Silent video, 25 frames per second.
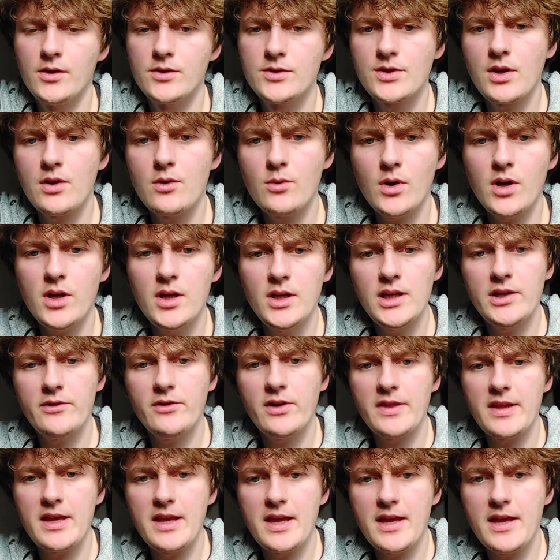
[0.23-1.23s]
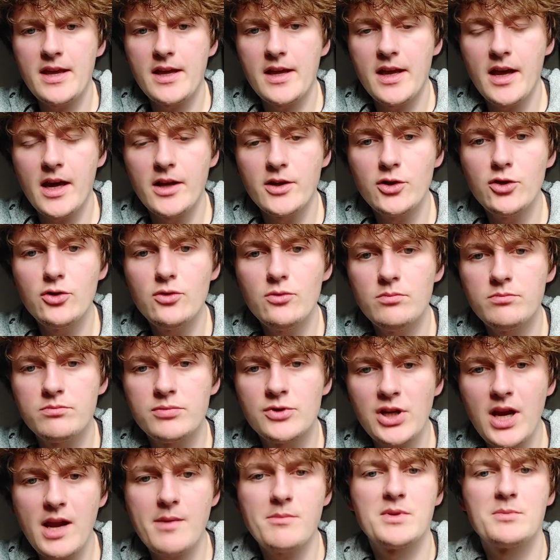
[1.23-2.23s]
So earlier in the year, a new
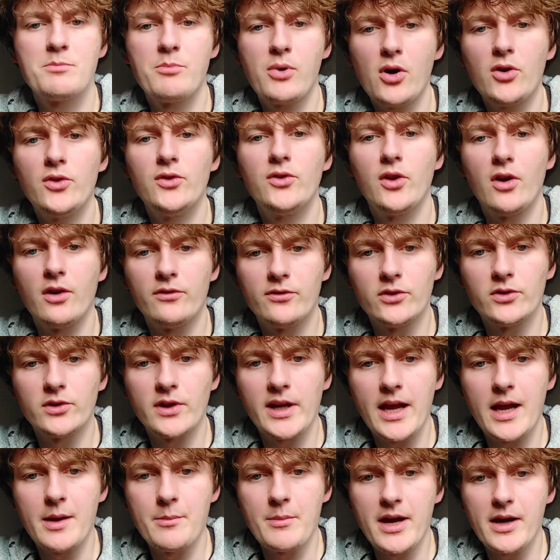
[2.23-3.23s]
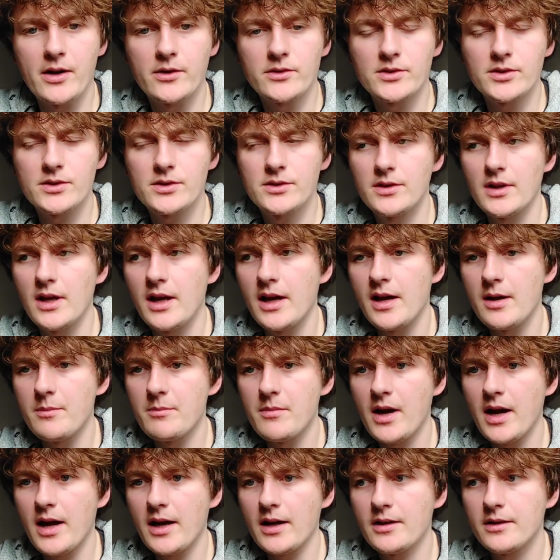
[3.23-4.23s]
James Bond novel came out.
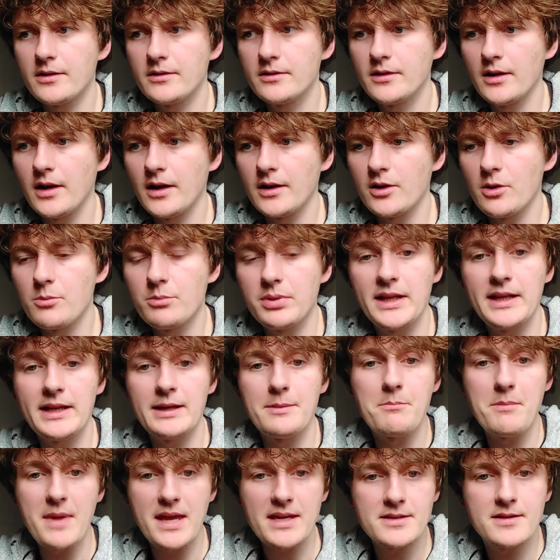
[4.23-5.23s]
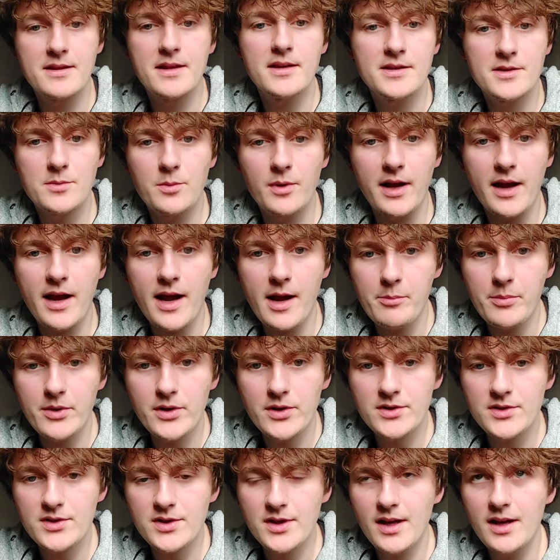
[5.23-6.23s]
Um, I I completely missed this when it
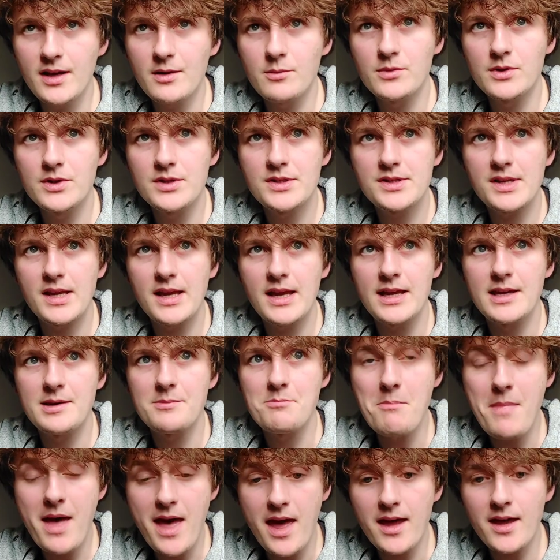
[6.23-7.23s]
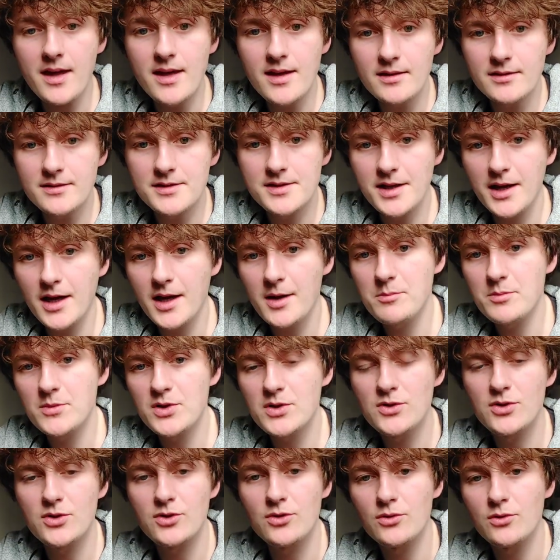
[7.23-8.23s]
happened. It was in May,
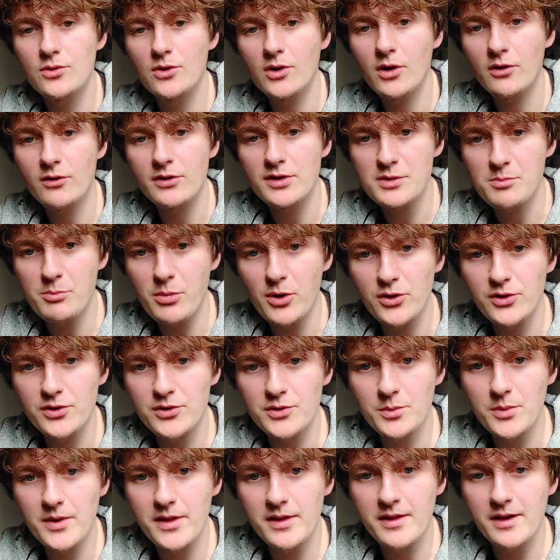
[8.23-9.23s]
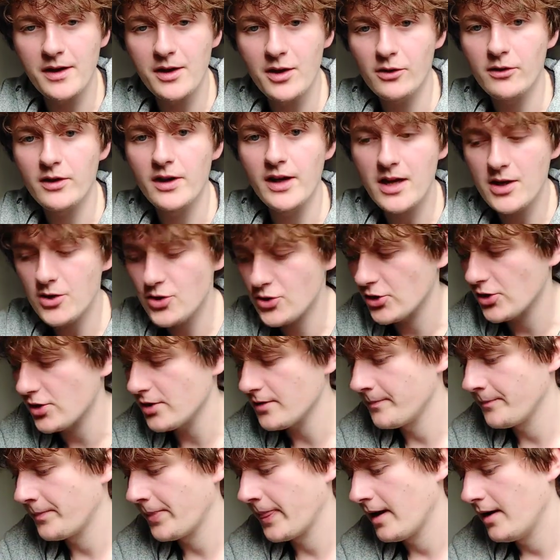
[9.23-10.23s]
timed to correspond with the
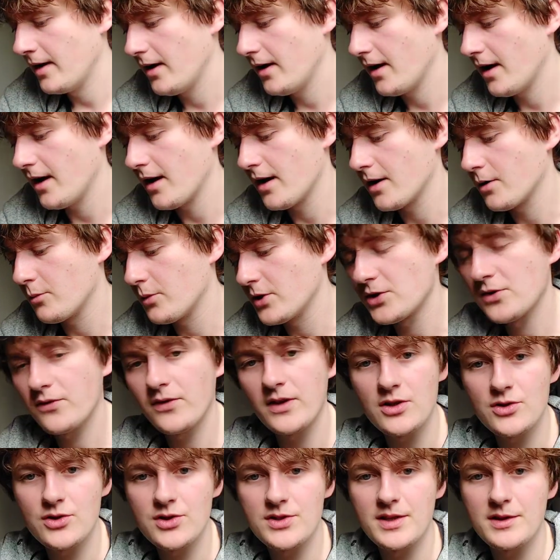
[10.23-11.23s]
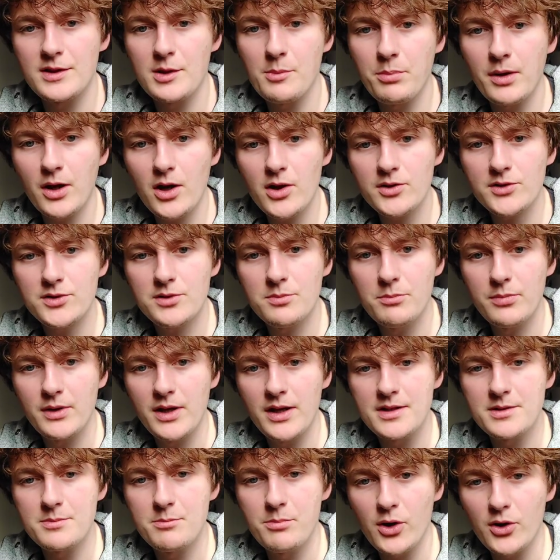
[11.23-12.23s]
coronation, uh, which features in the plot.
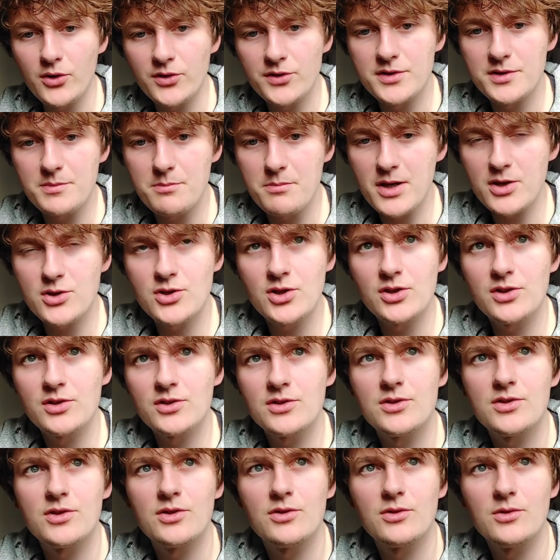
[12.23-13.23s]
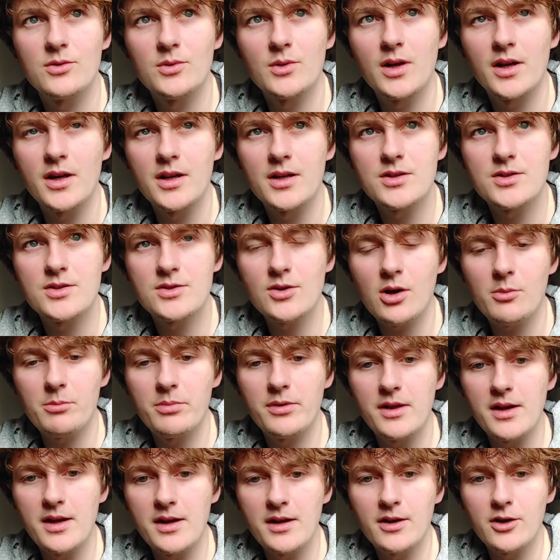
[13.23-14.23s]
It's Bond's mission to uh,
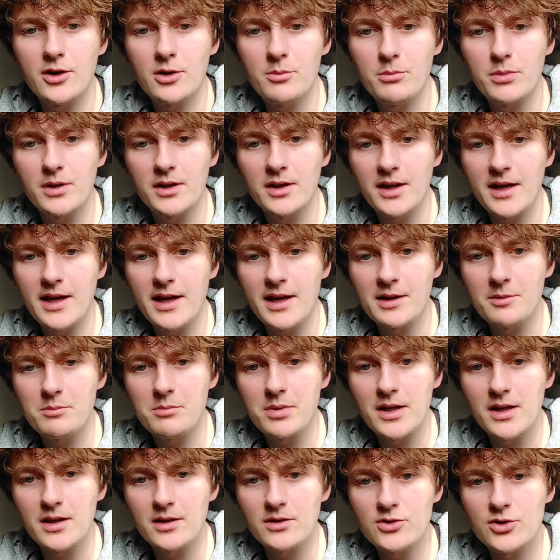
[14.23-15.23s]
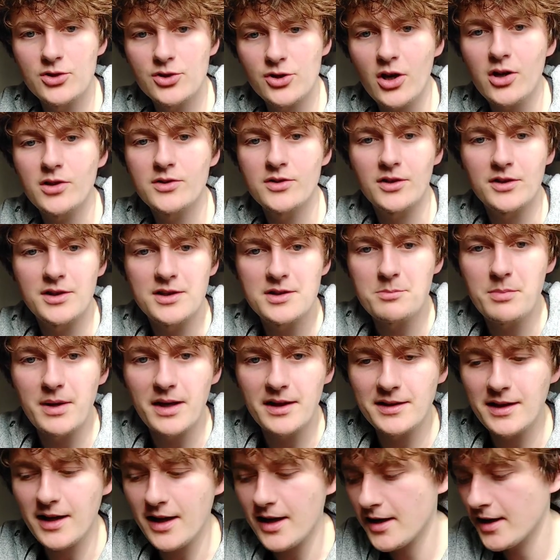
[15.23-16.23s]
stop the incumbent king being shot on his
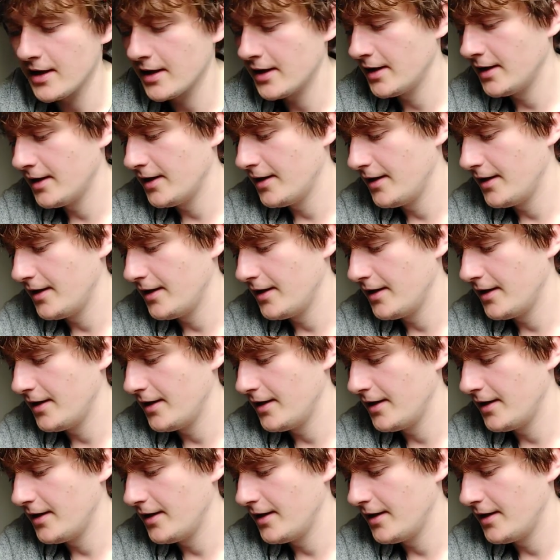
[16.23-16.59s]
big day.